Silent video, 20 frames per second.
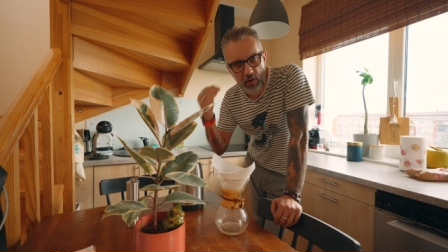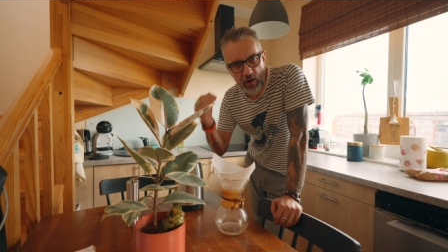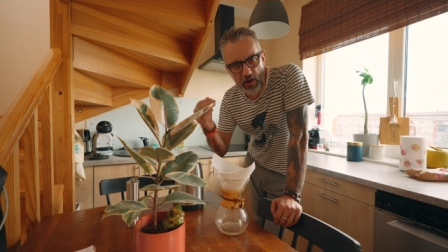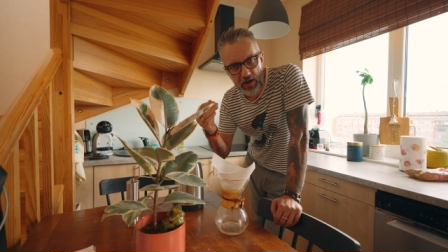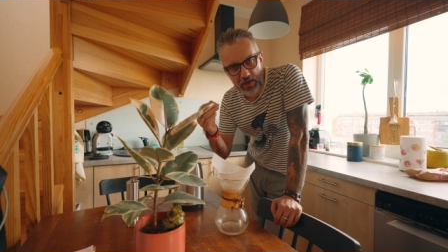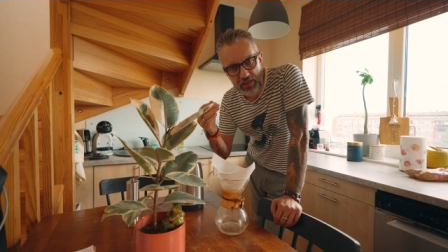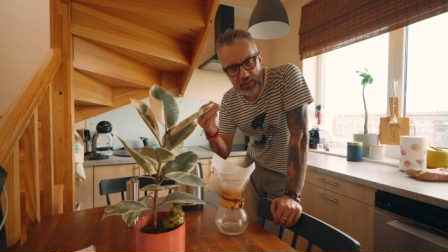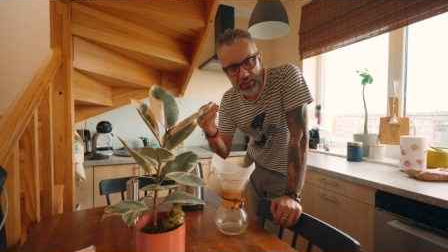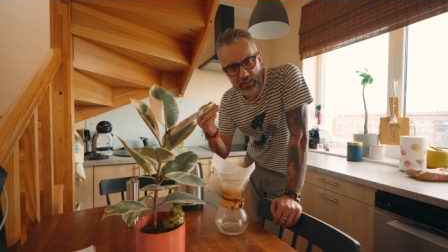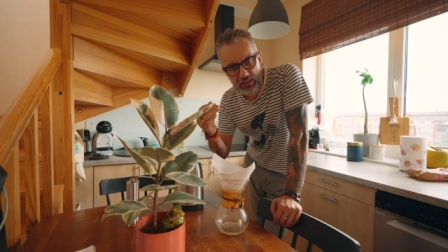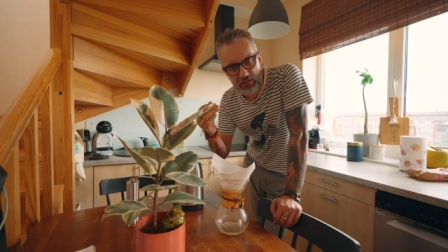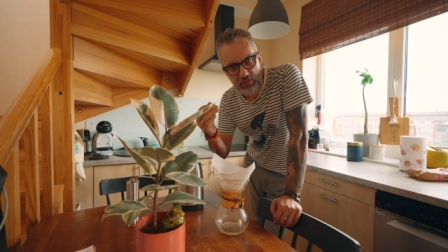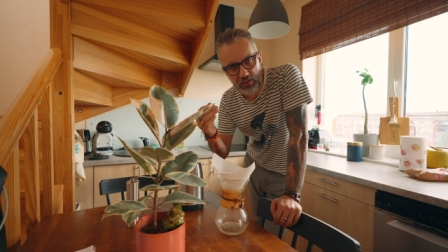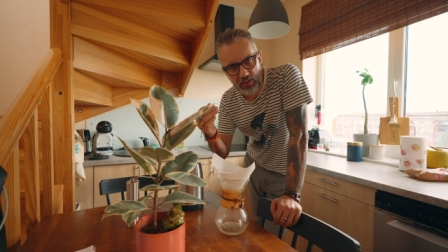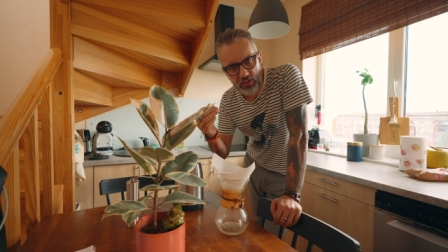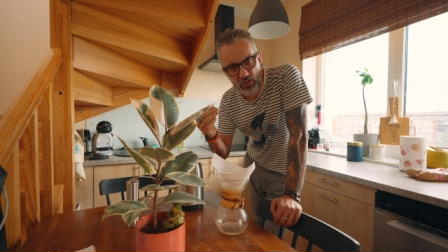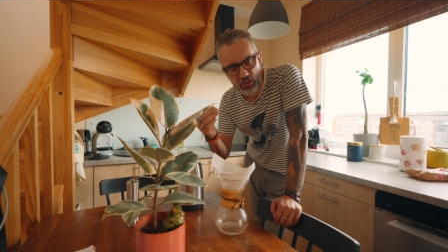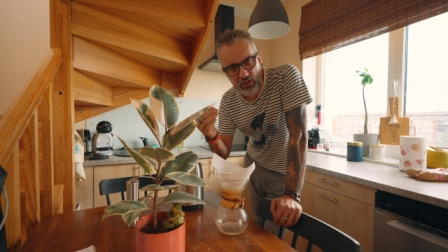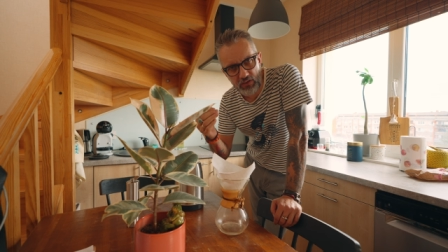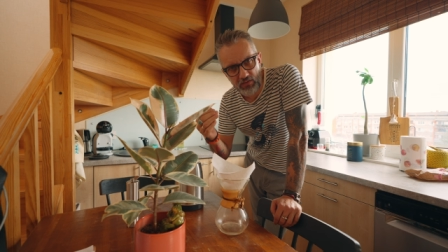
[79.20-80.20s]
by that
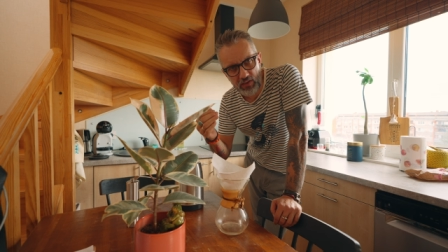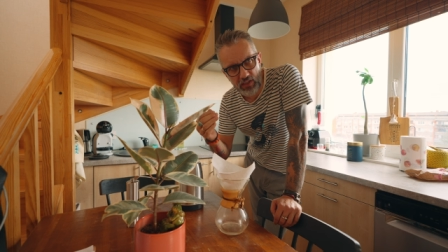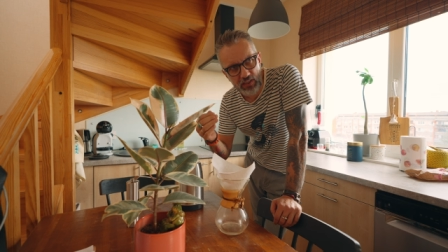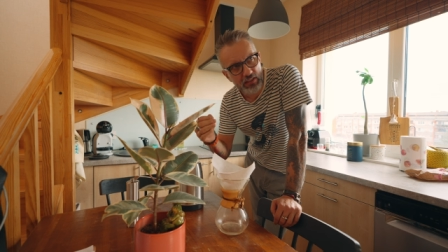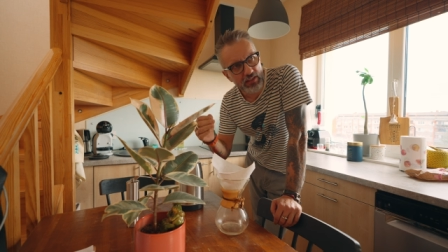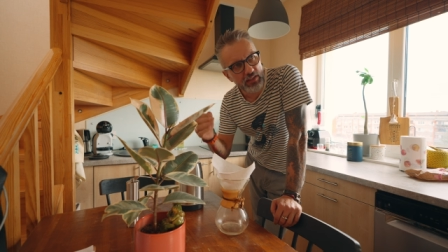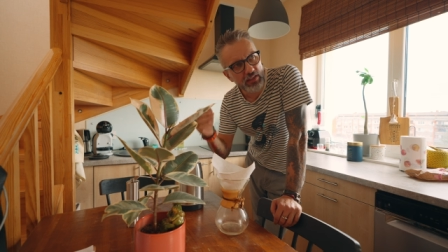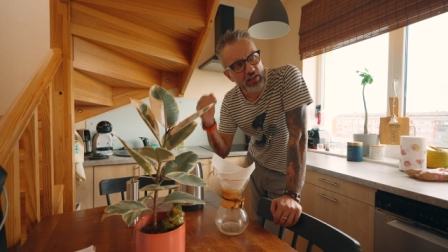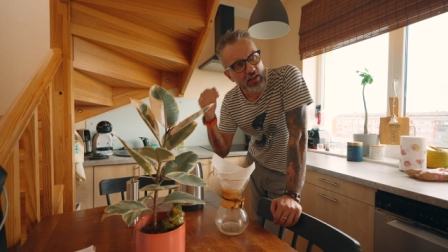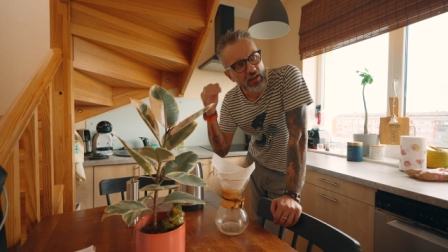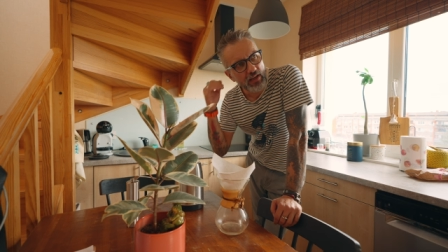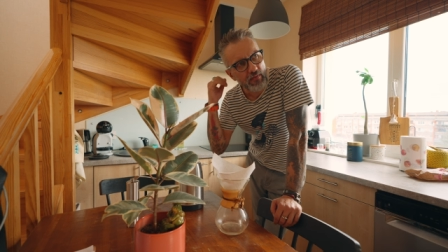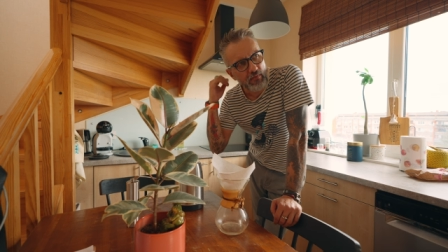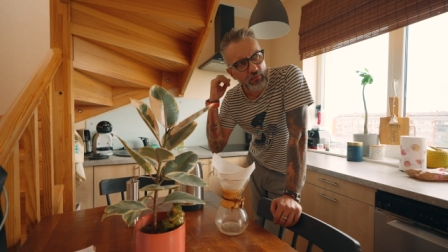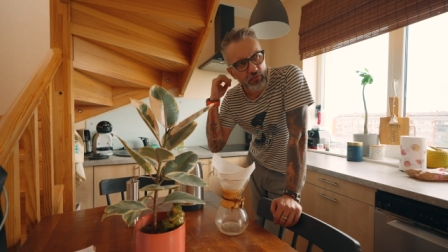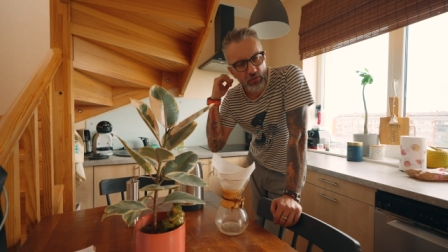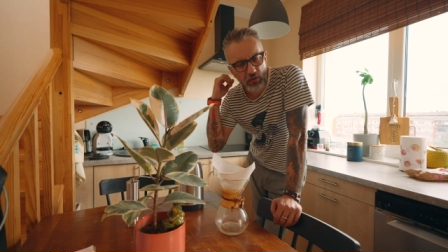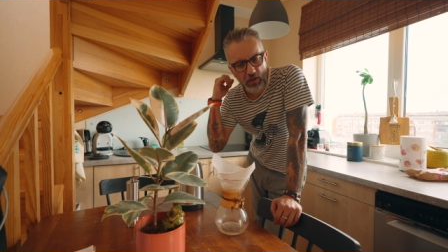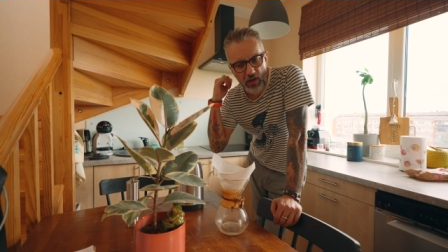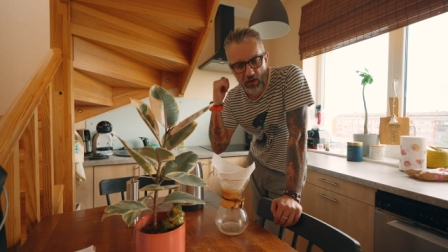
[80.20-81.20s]
version once,
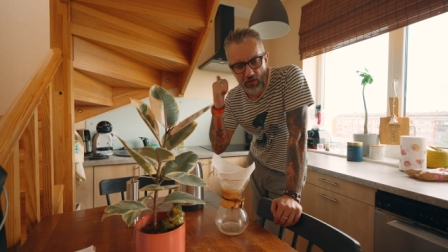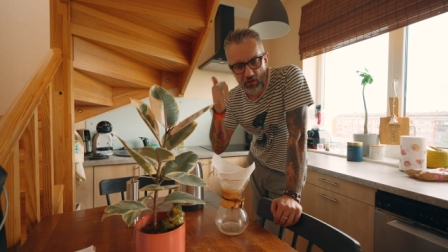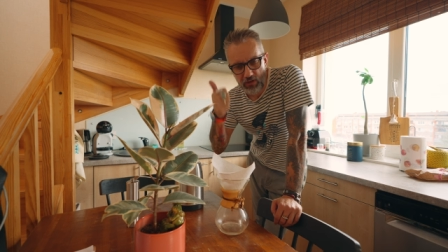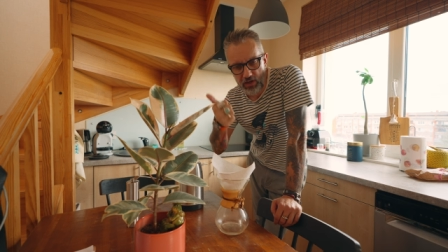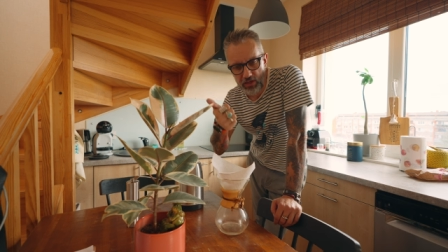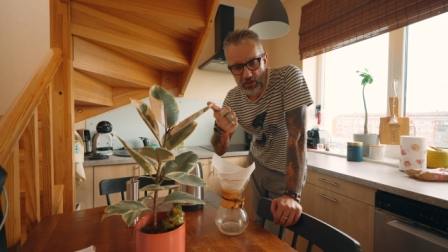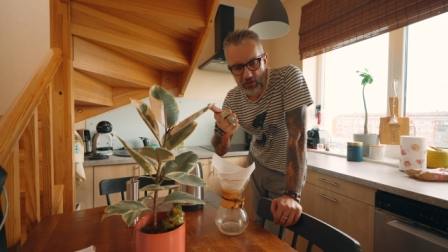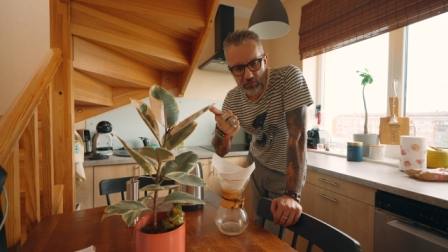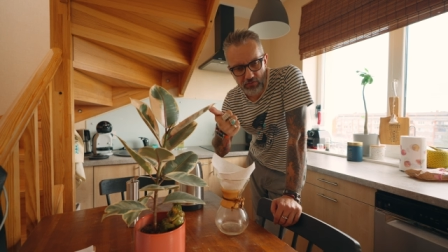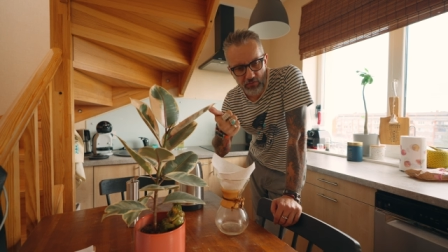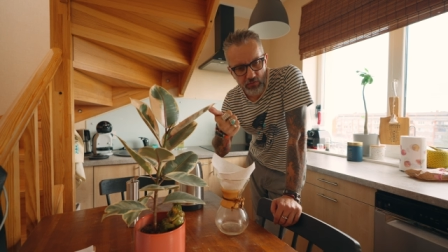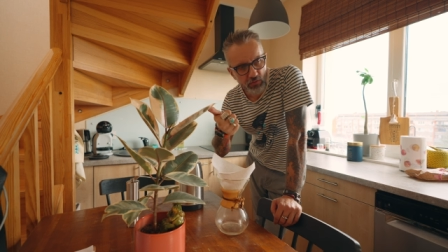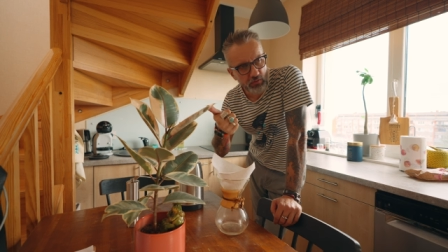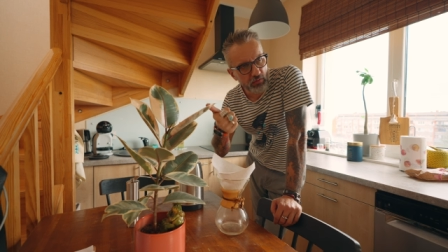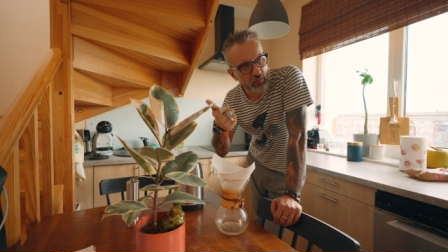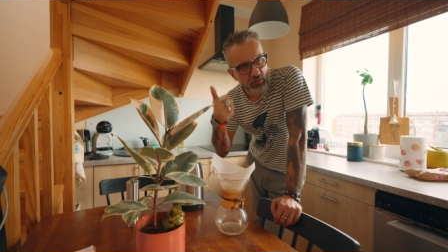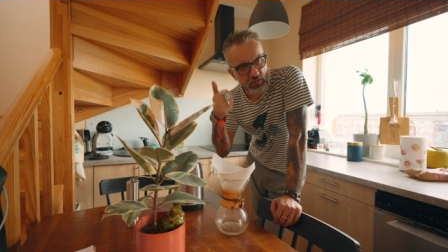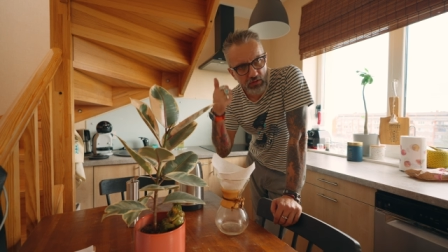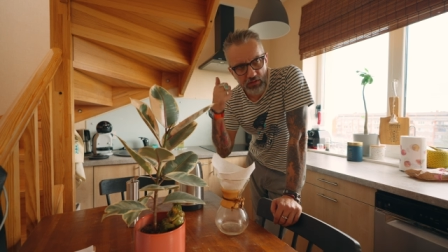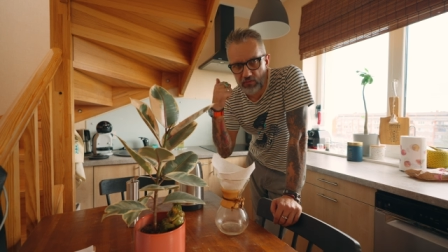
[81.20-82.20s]
to have kind of
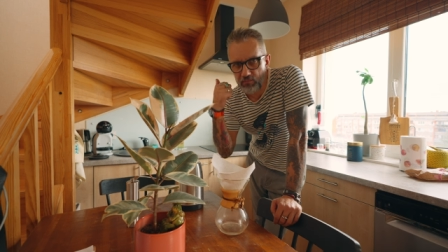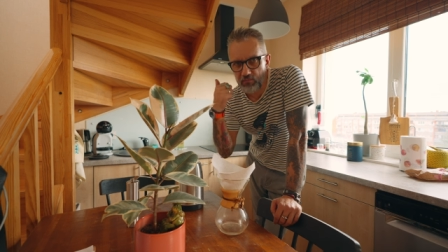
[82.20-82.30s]
good